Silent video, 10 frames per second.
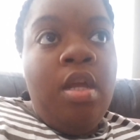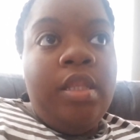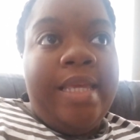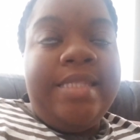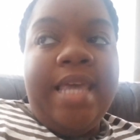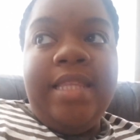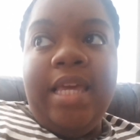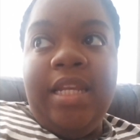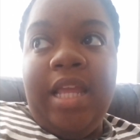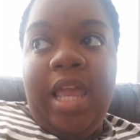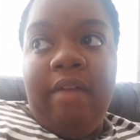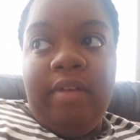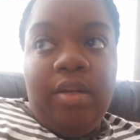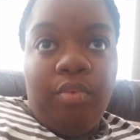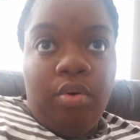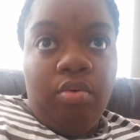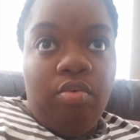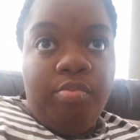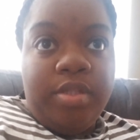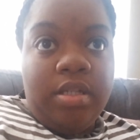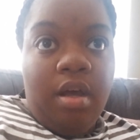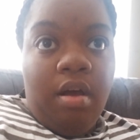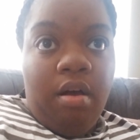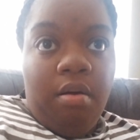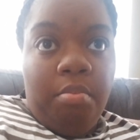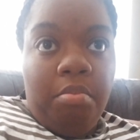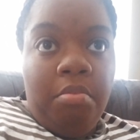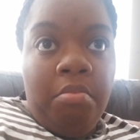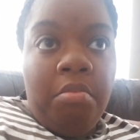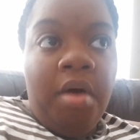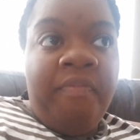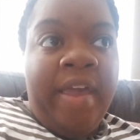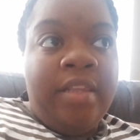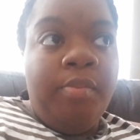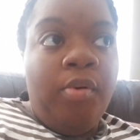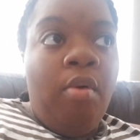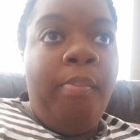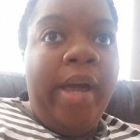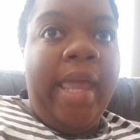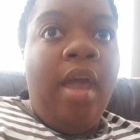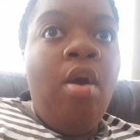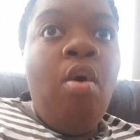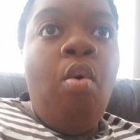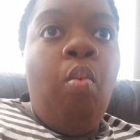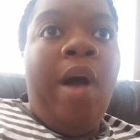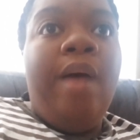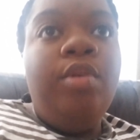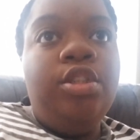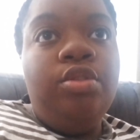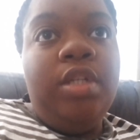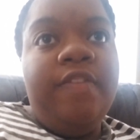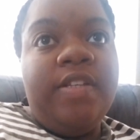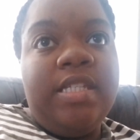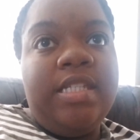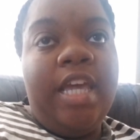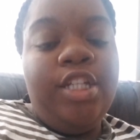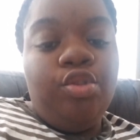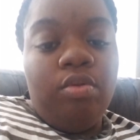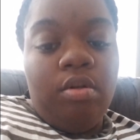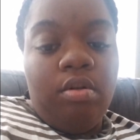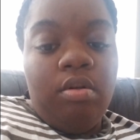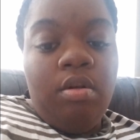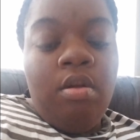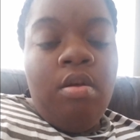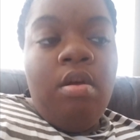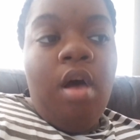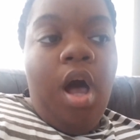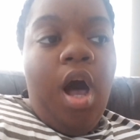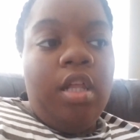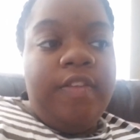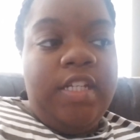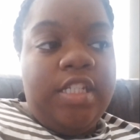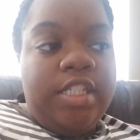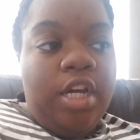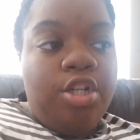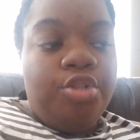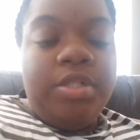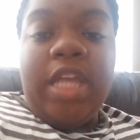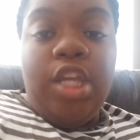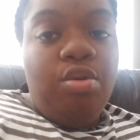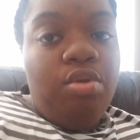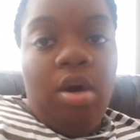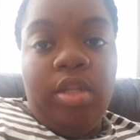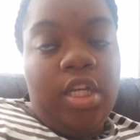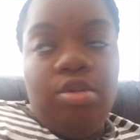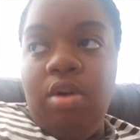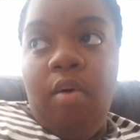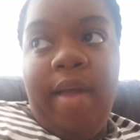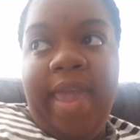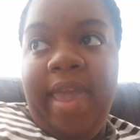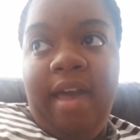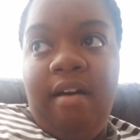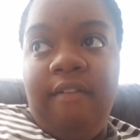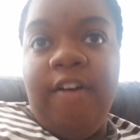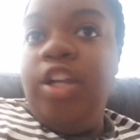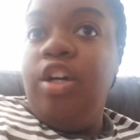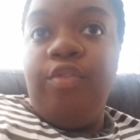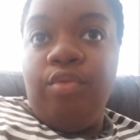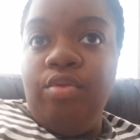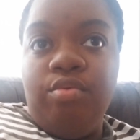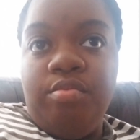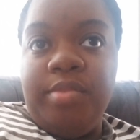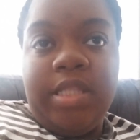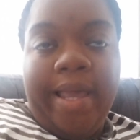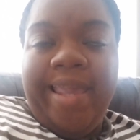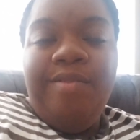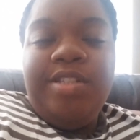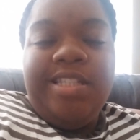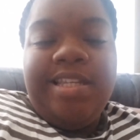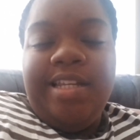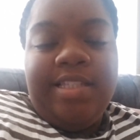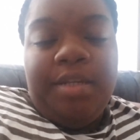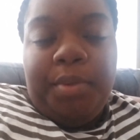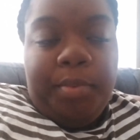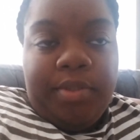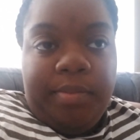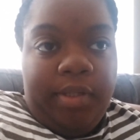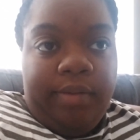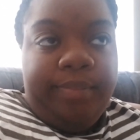They said they didn't have any rooms available, but why would you even schedule all these surgeries and you know that you don't have enough rooms? Like, it was just unacceptable to me.